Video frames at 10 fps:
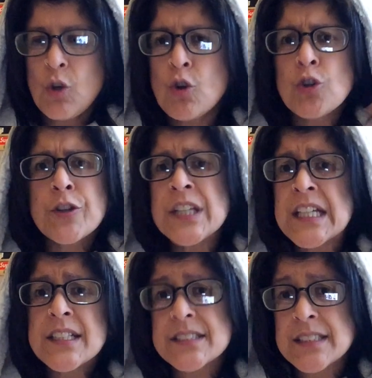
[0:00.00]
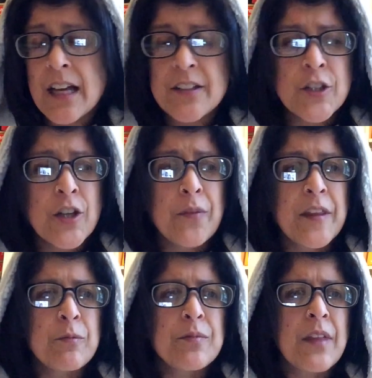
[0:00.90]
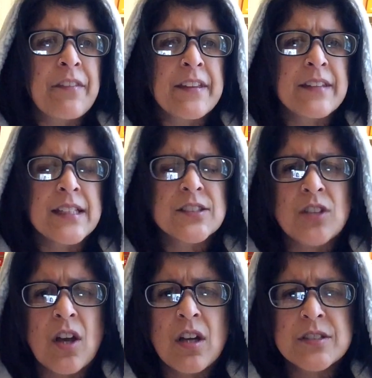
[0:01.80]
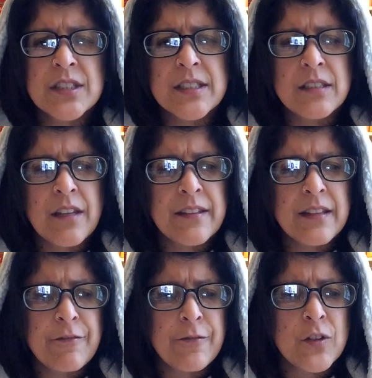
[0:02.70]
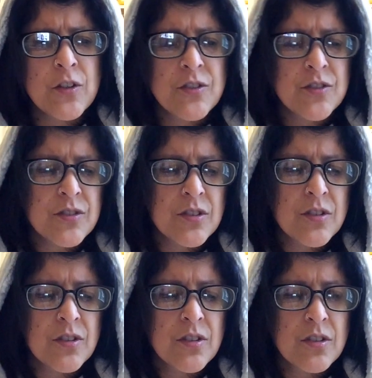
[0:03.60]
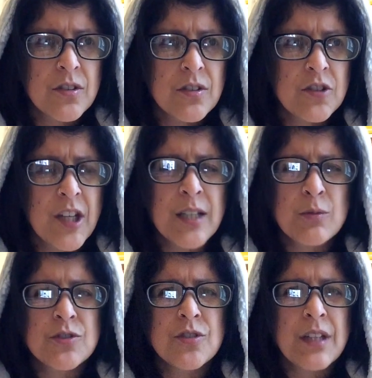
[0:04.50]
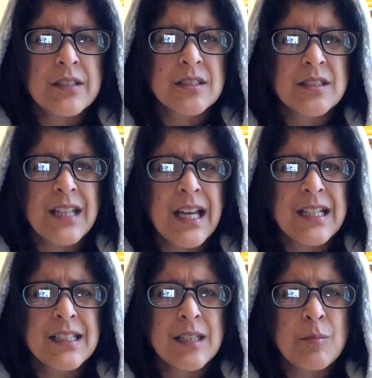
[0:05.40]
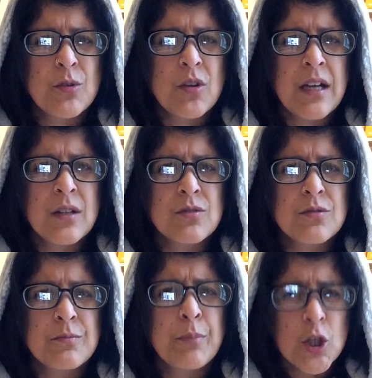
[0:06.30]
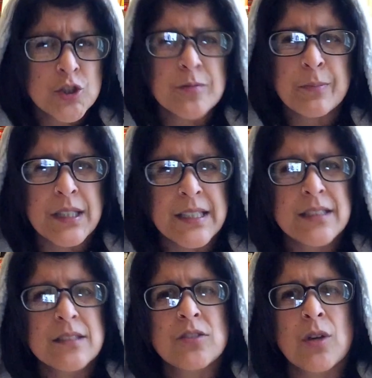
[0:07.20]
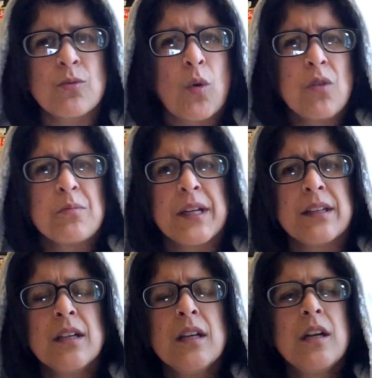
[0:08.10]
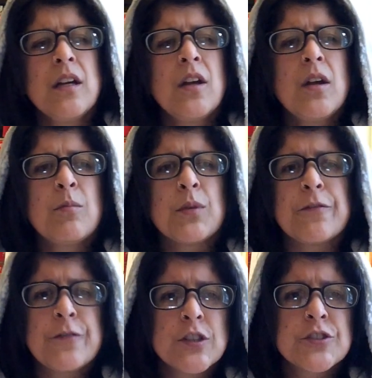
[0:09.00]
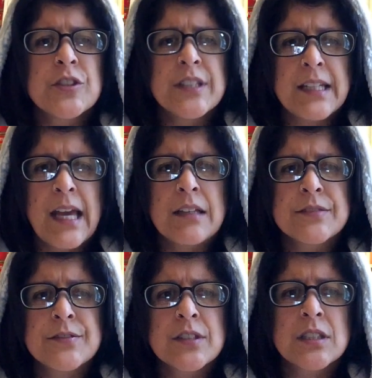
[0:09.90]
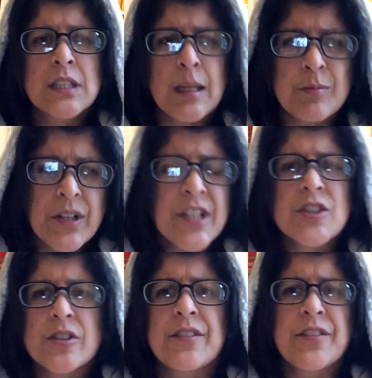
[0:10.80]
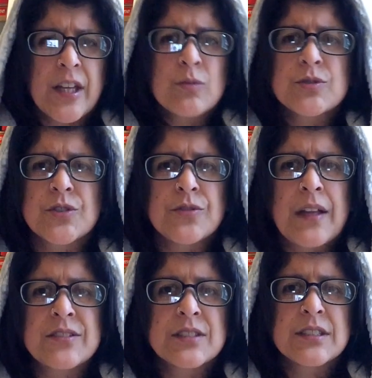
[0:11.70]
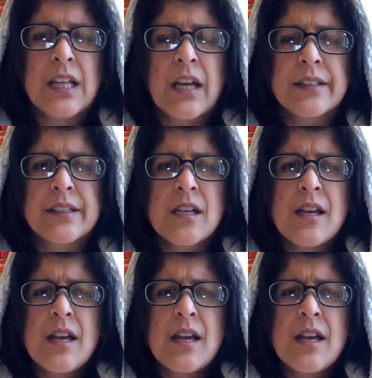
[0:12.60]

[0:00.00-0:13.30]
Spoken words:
All the years that, you know, I think they started, I think their first jacket was 2009 they brought out, possibly, don't quote me. But the first TNF collaboration, I think, was 2009.